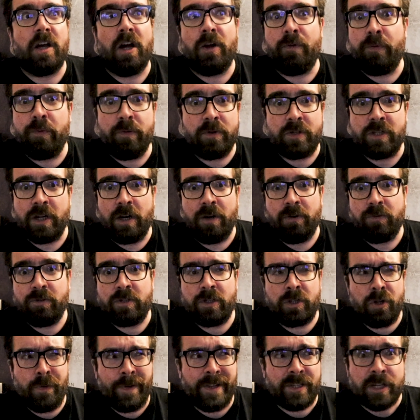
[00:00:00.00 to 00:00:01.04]
ago, we were told.
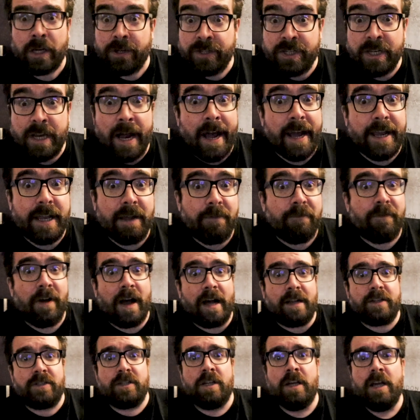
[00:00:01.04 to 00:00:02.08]
Two weeks ago today, in
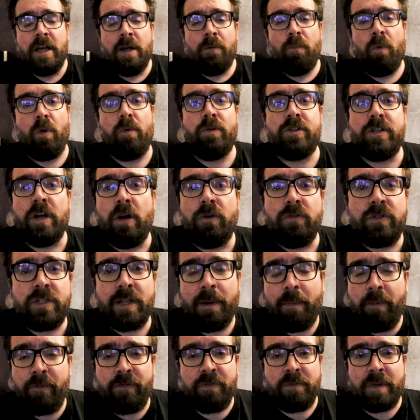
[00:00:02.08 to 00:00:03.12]
fact, we were told
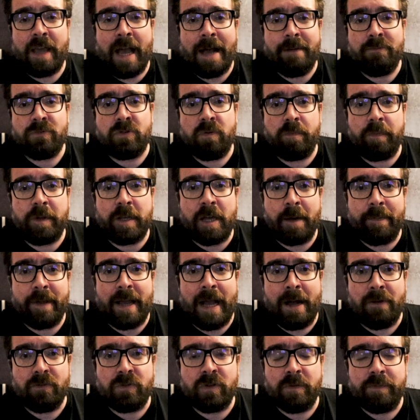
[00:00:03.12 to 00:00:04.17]
someone from CAMHS would be coming
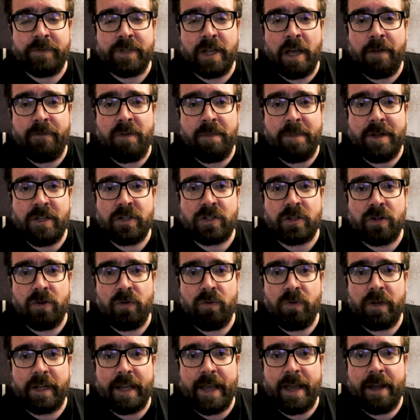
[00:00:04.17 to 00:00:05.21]
out to observe him in
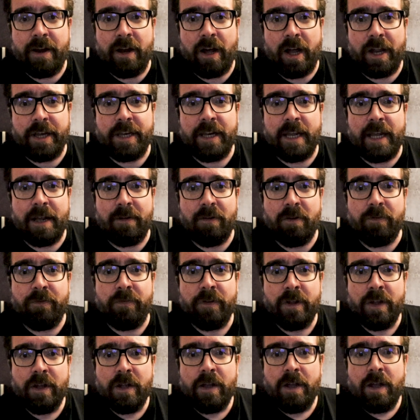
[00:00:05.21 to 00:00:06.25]
school and get an idea
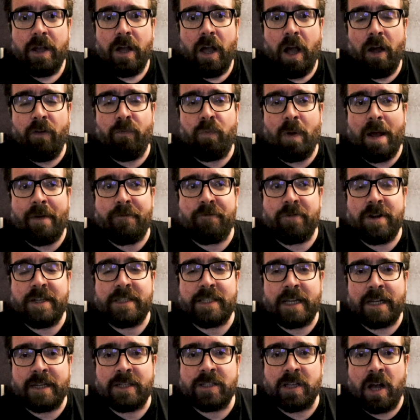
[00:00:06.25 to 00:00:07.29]
of of whether
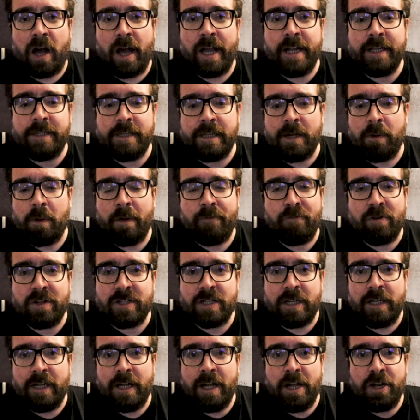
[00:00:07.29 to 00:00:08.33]
it's anxiety or whether
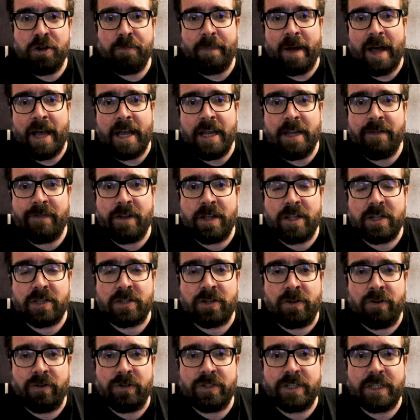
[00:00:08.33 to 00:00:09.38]
it's a learned behaviour that's
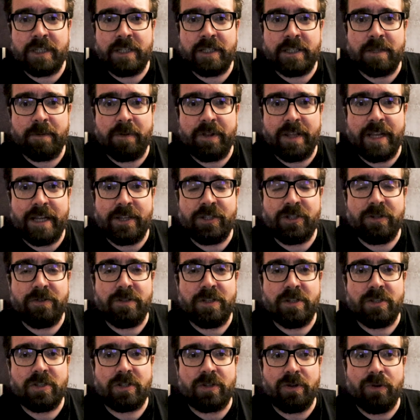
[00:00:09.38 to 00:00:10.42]
causing some of the
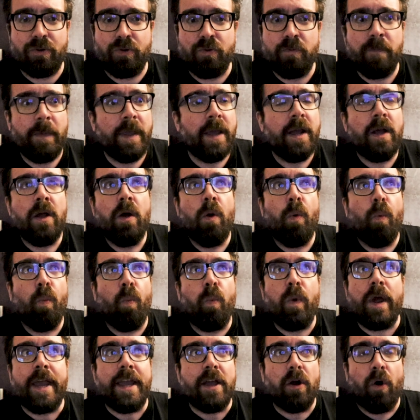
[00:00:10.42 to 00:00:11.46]
issues in school.
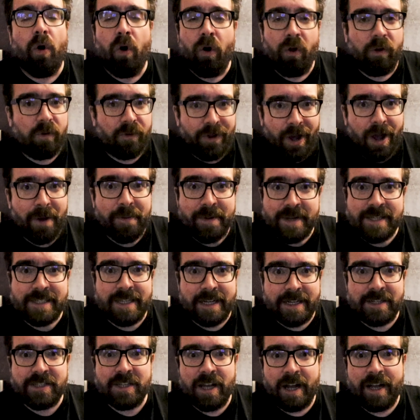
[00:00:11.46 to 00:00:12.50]
We all know it's
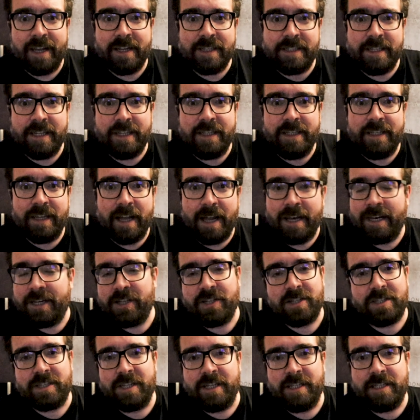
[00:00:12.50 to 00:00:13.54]
anxiety and he
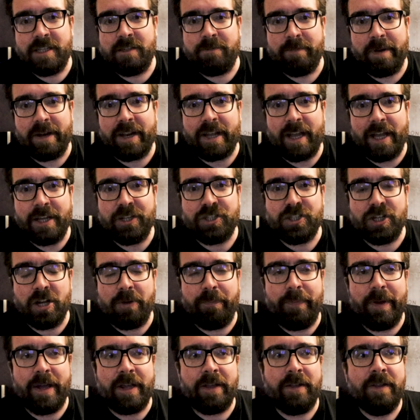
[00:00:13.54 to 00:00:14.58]
just needs his medication
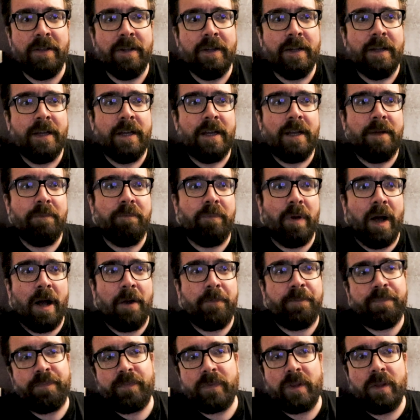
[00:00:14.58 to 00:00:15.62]
upping.
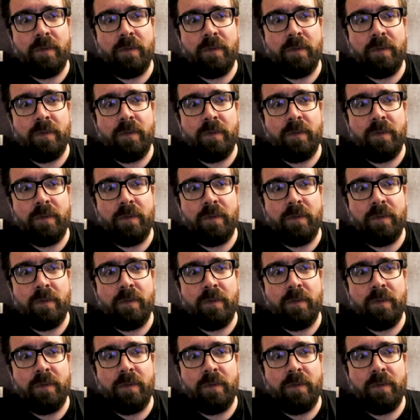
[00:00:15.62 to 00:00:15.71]
But